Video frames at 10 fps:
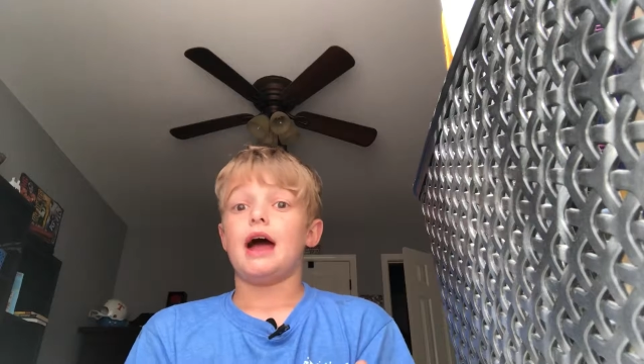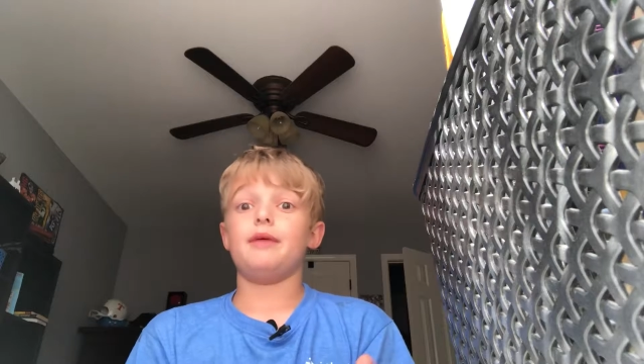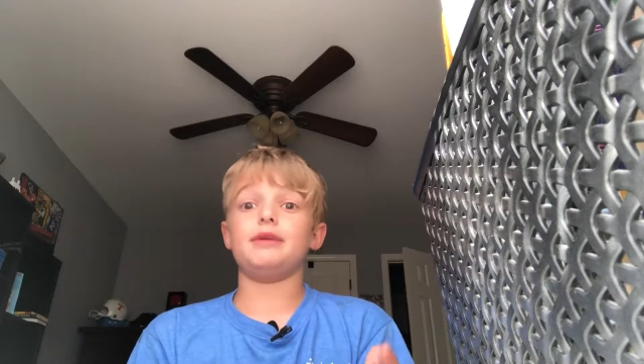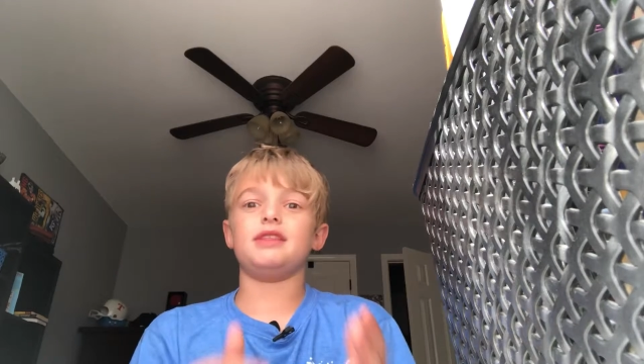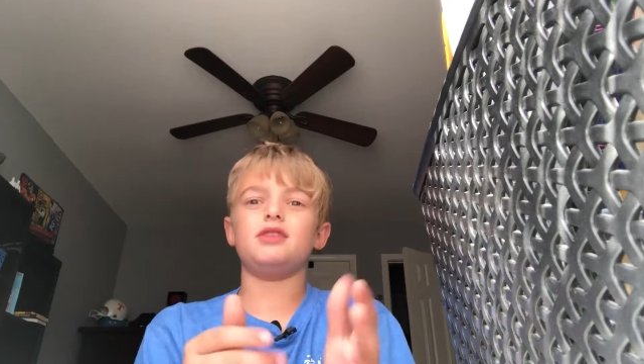
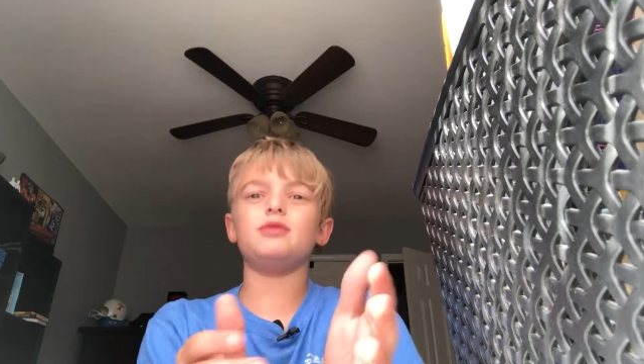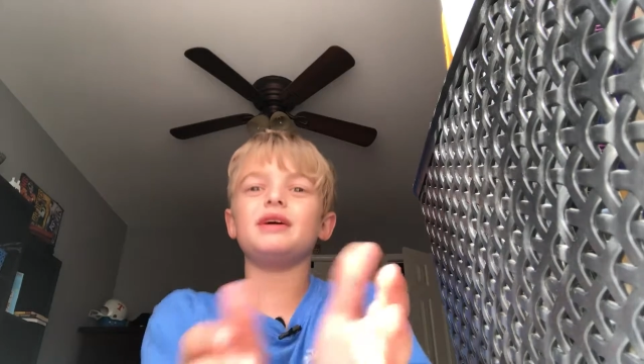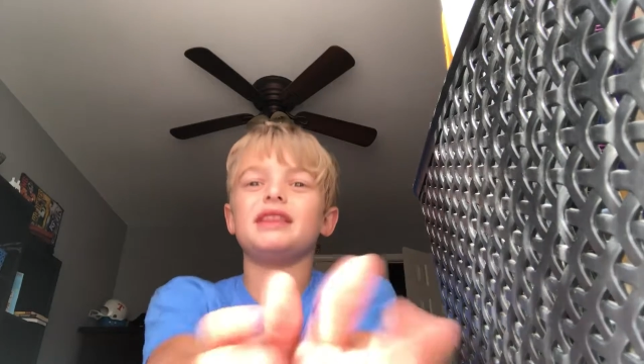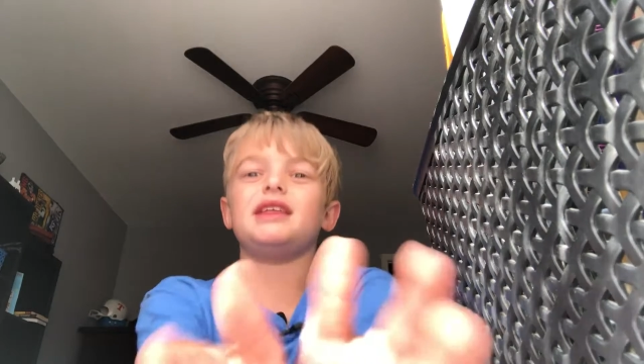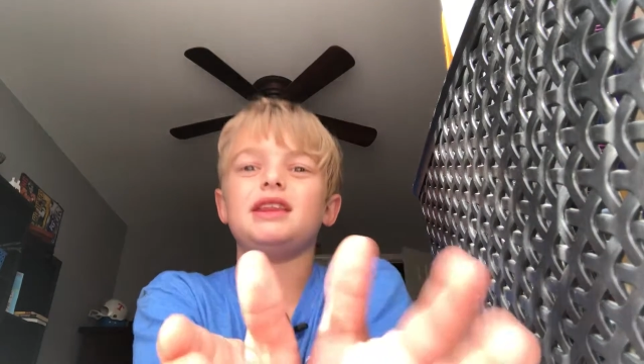I mean, you
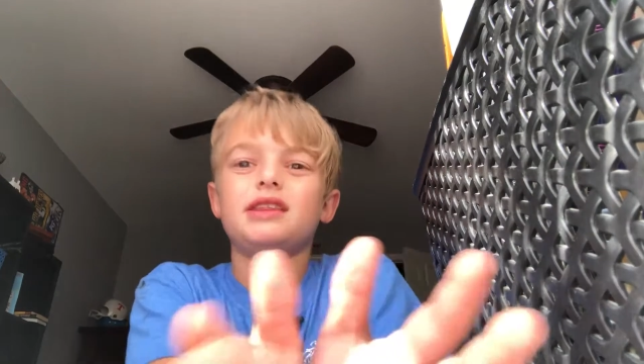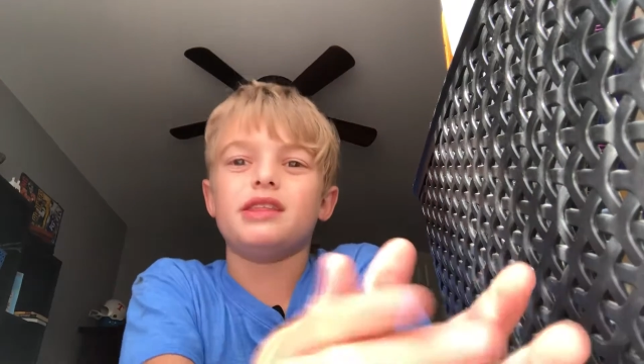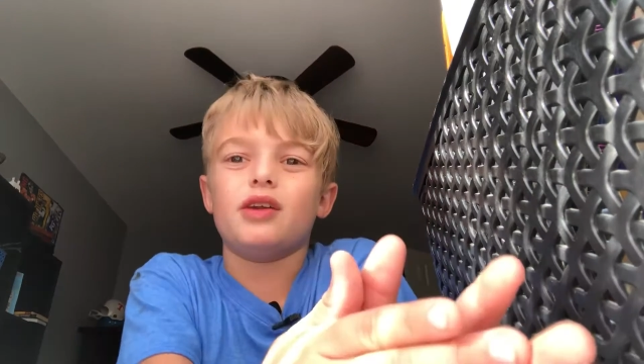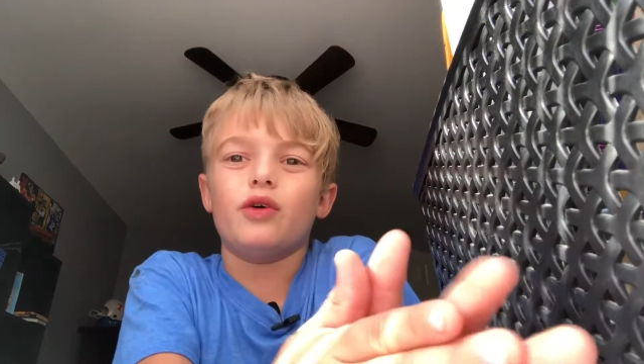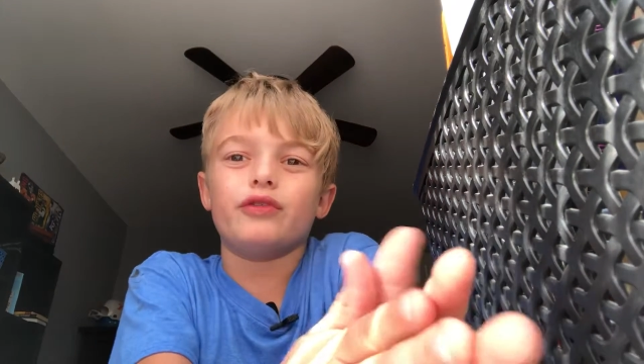might say this
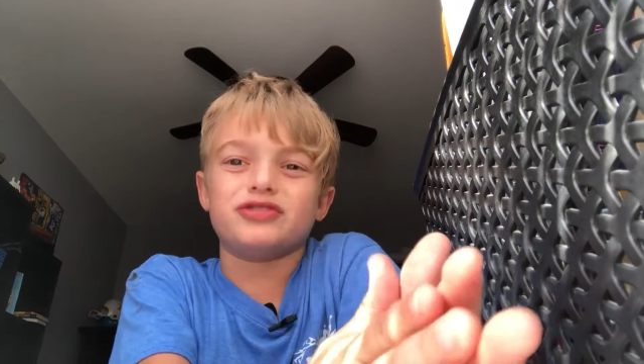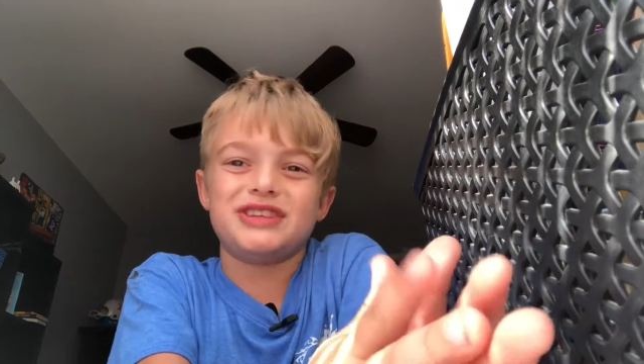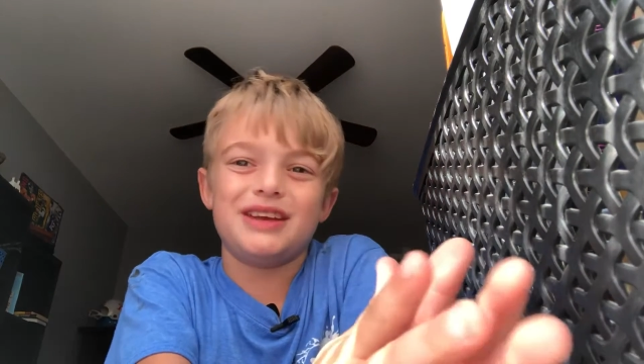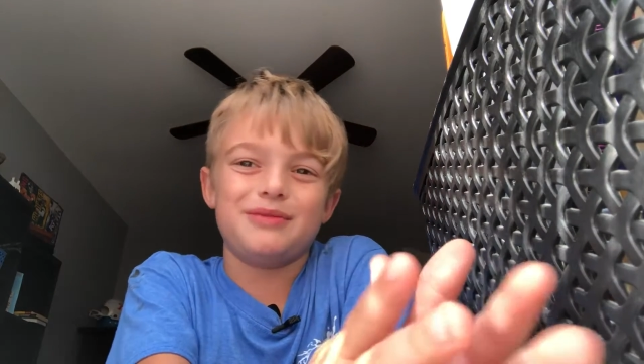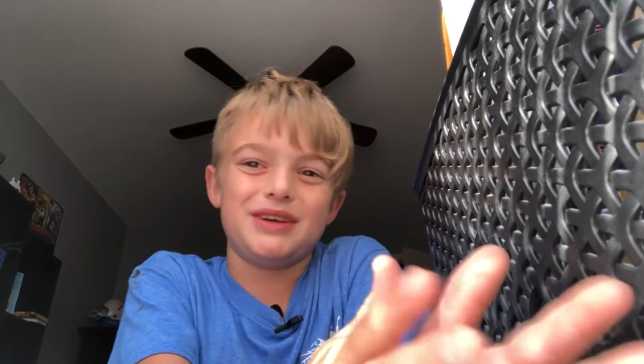is an
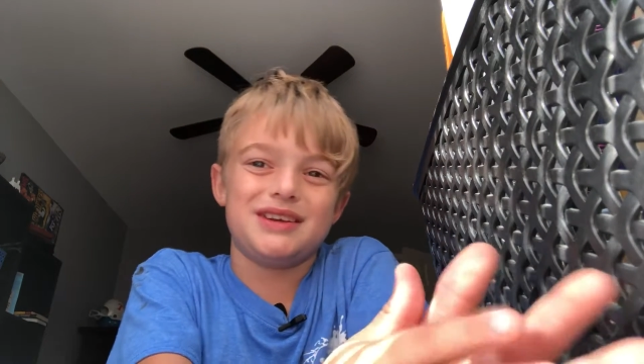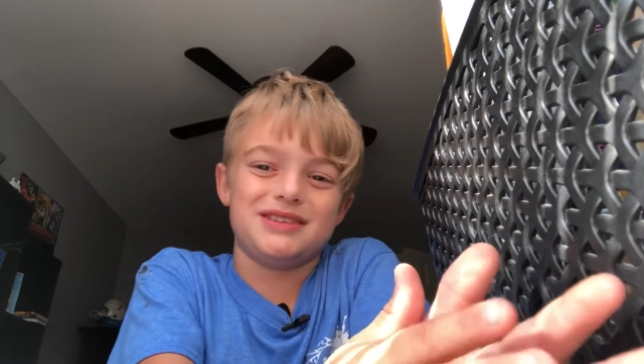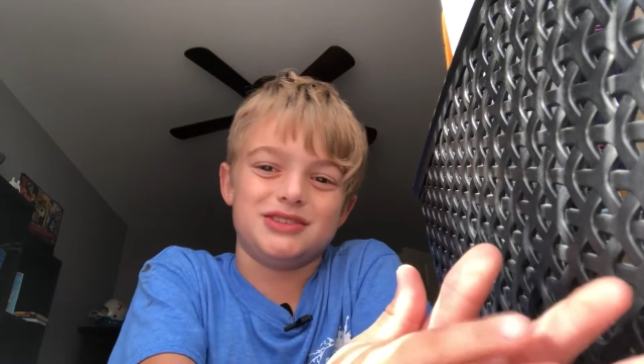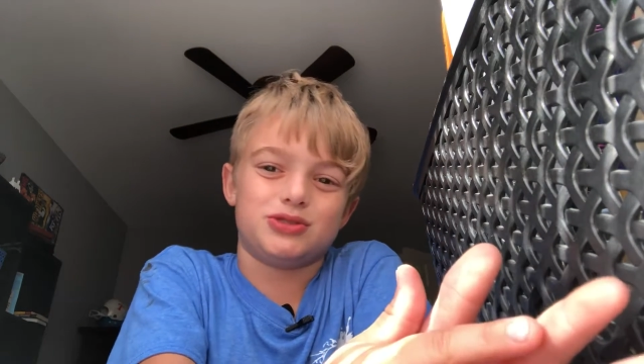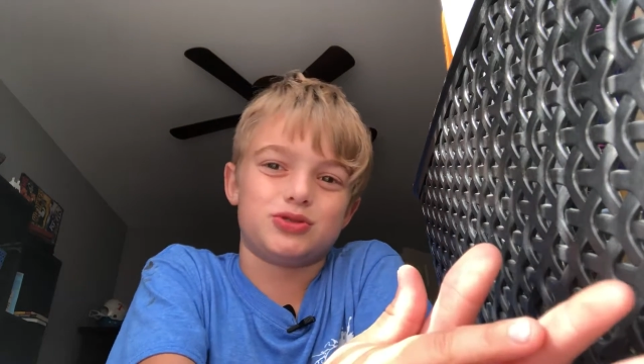overstatement because
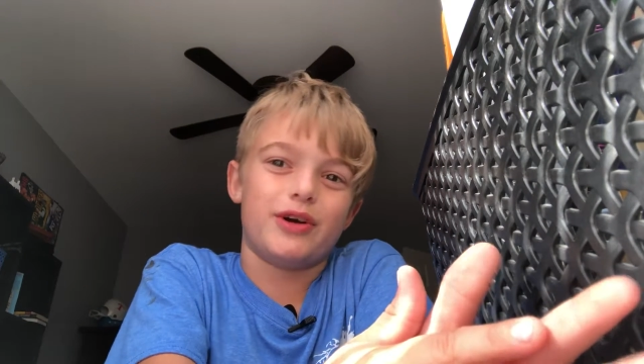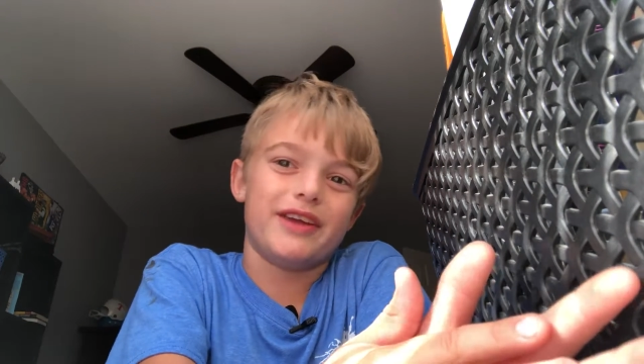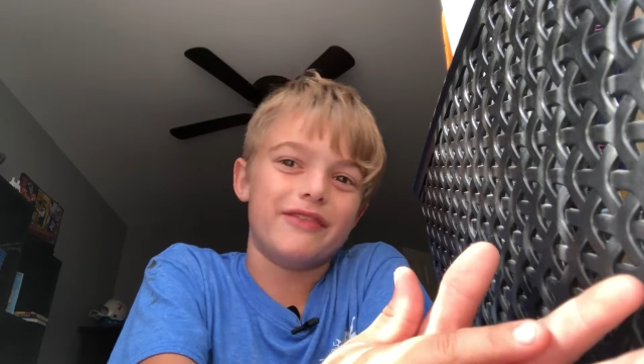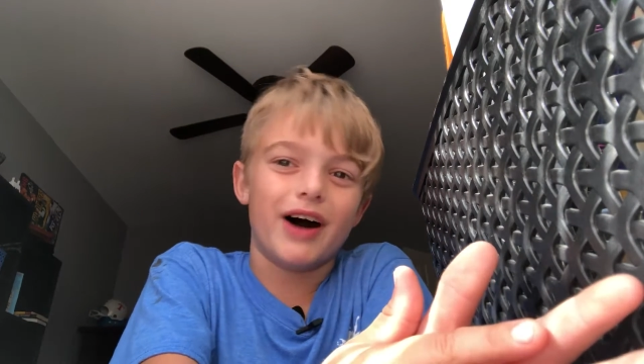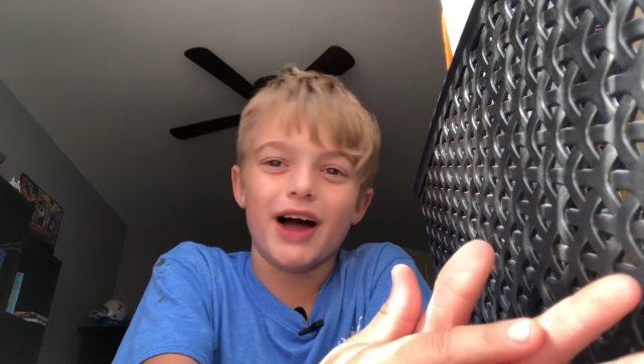he's
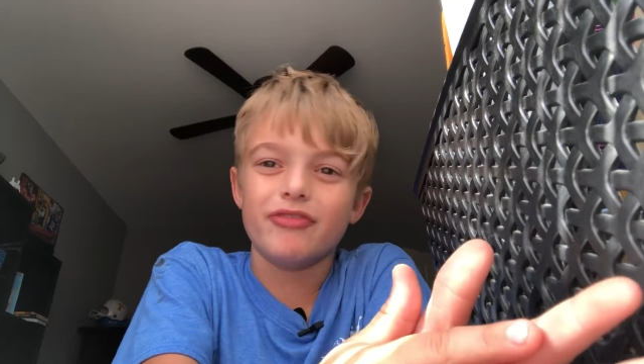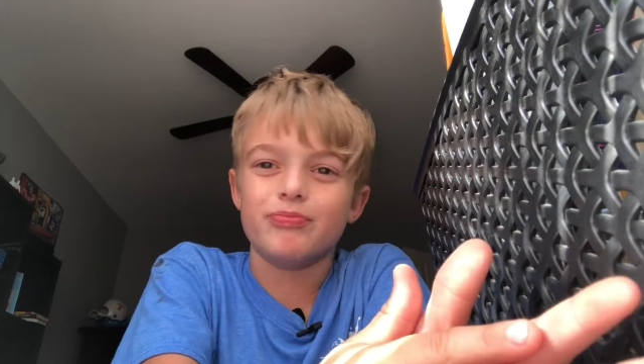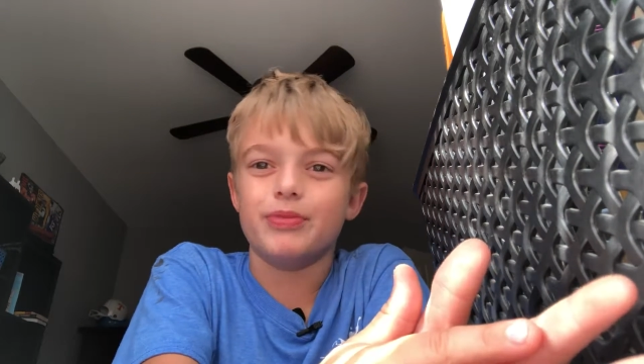25,